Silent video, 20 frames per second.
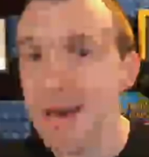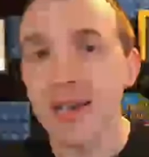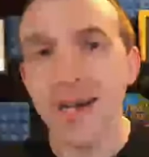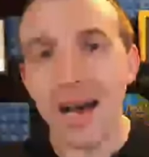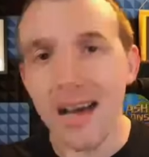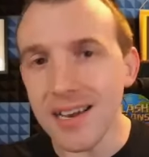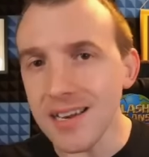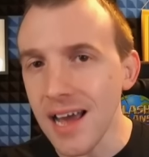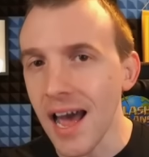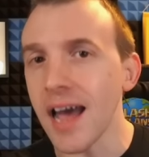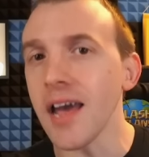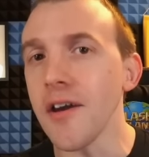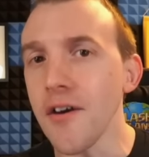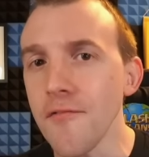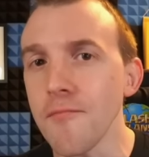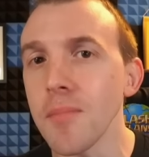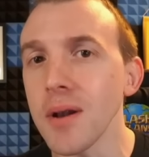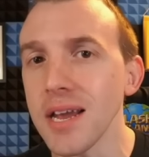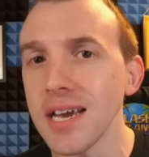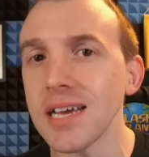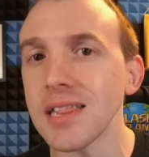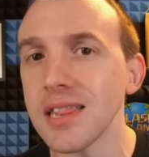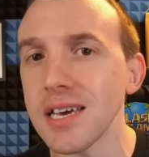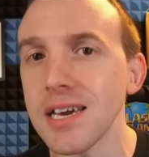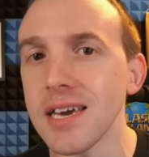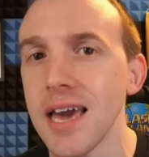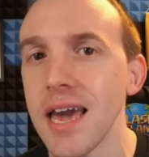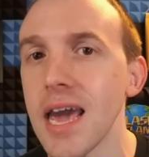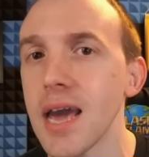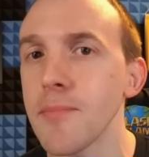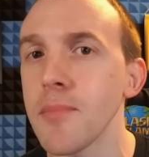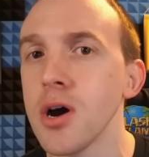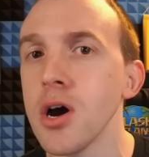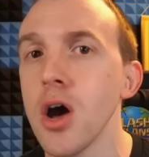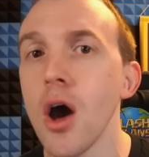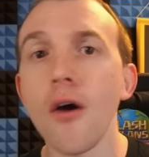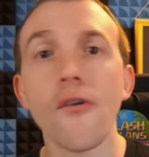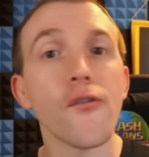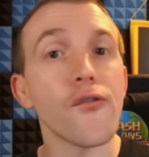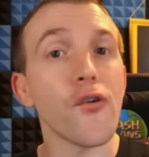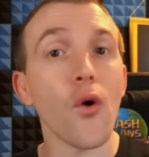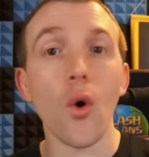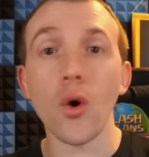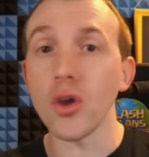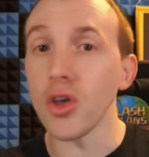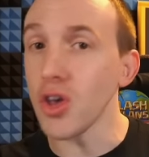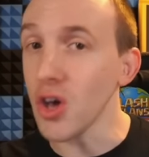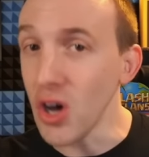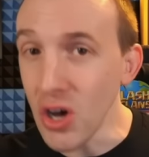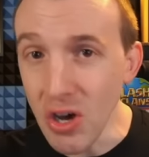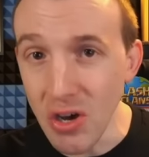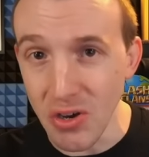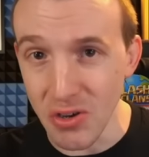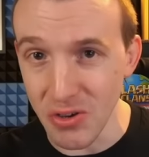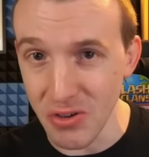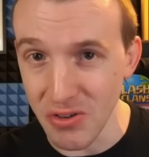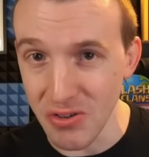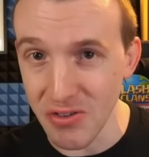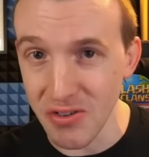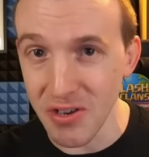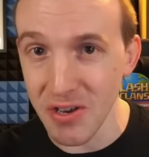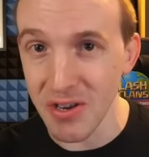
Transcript: and I have played the game for years.